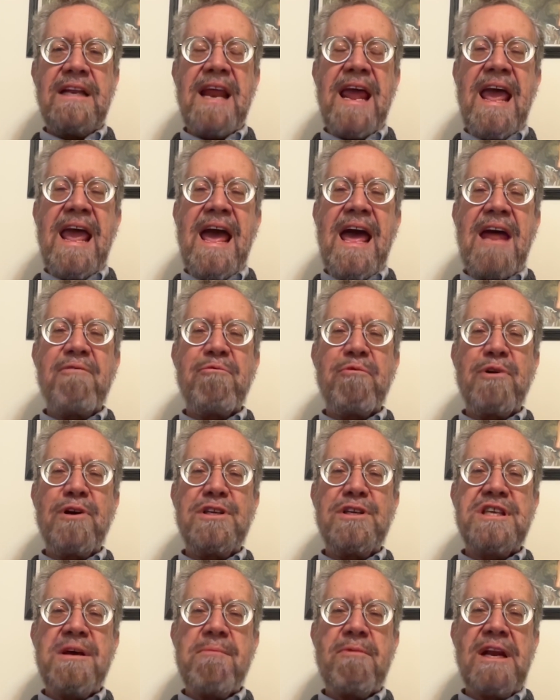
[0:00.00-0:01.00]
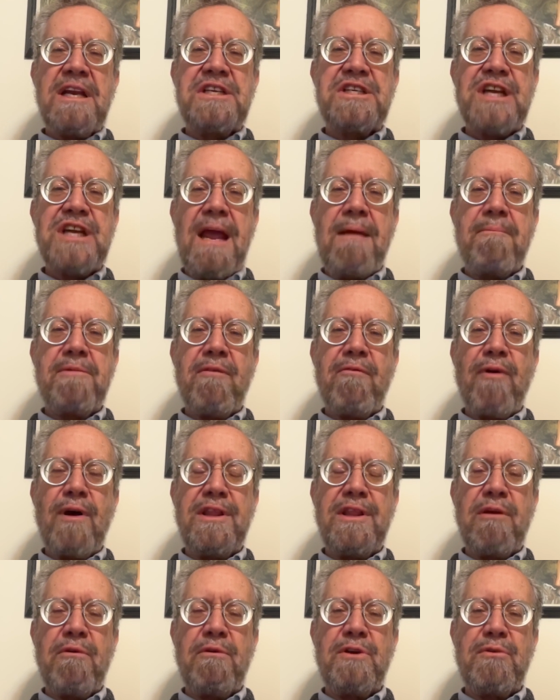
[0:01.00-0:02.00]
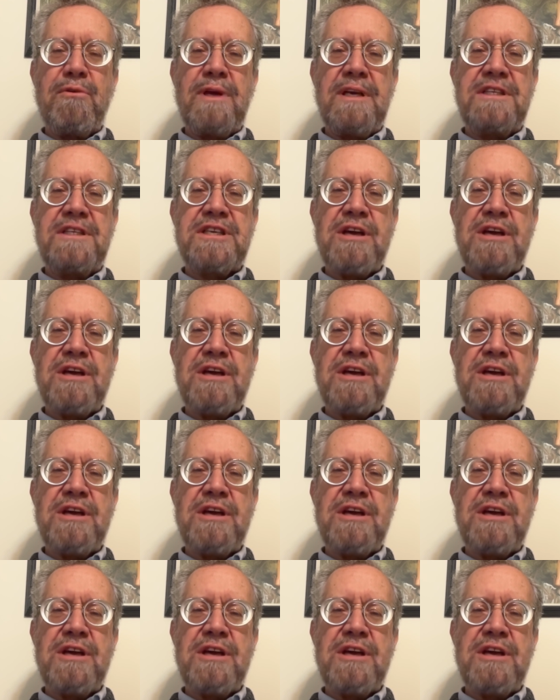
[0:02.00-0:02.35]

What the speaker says: and were somewhat ashamed of what they were doing.